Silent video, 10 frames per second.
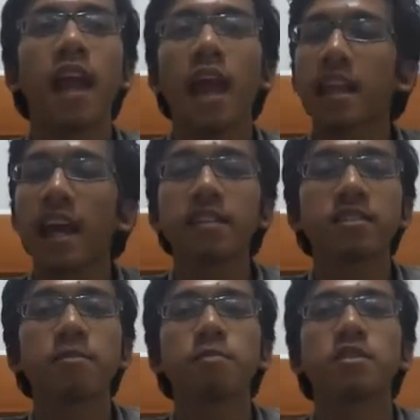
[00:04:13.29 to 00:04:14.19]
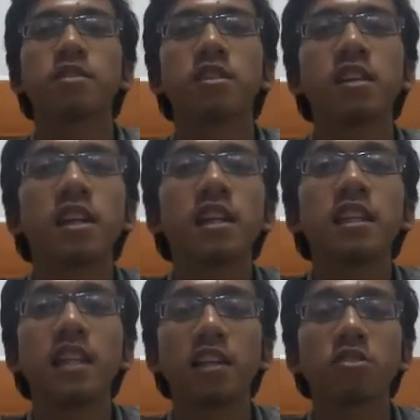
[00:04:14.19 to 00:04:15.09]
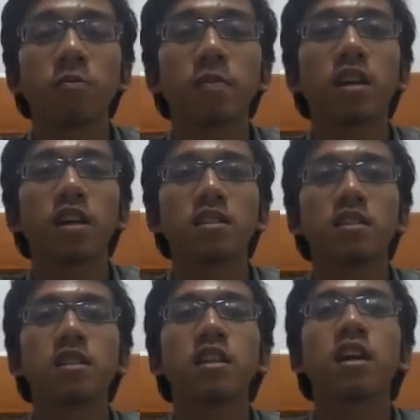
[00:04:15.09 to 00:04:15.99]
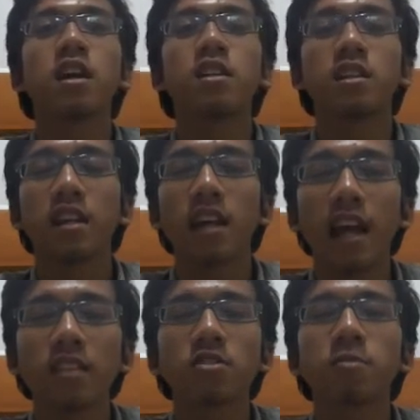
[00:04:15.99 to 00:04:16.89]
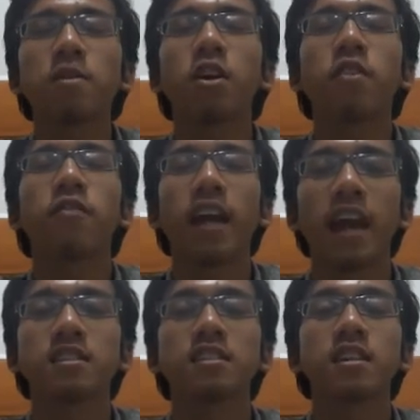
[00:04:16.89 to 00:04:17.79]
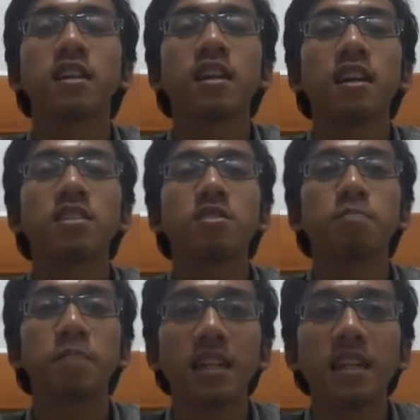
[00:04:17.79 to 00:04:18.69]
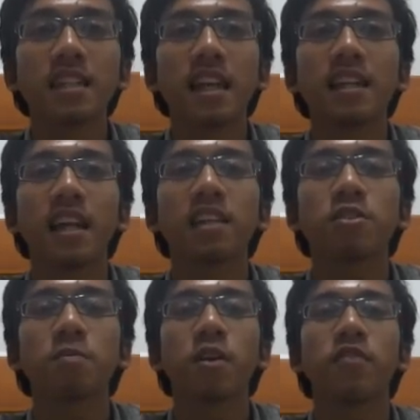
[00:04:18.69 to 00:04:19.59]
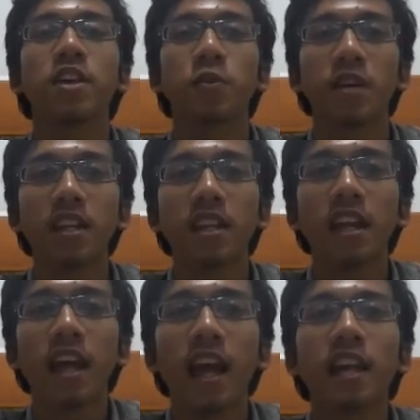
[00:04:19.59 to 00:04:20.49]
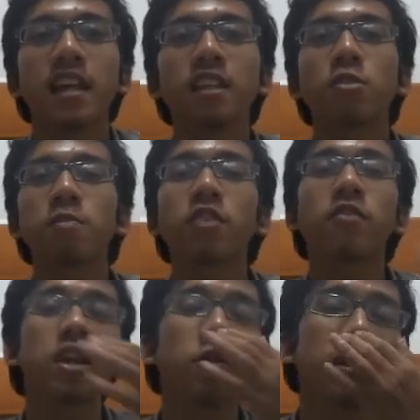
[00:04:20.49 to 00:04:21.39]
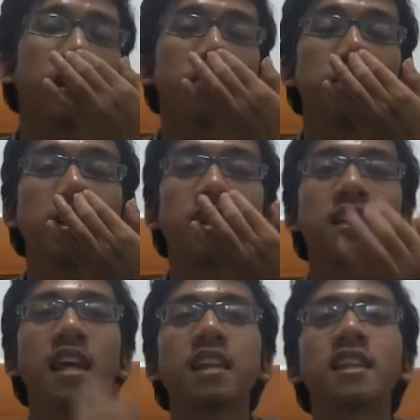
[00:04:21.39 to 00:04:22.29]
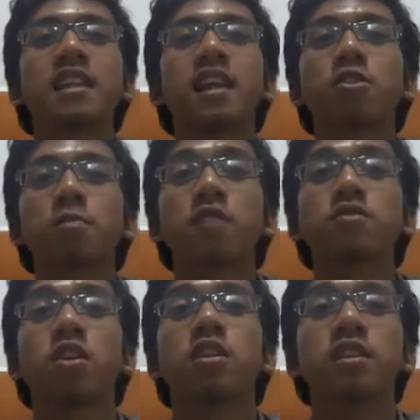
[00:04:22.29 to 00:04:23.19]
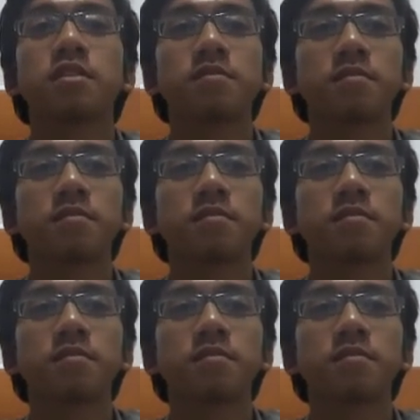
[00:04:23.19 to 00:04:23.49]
At any temperature, the entropy of gas is bigger than the entropy of liquid, and the entropy of liquid is bigger than the entropy of solid.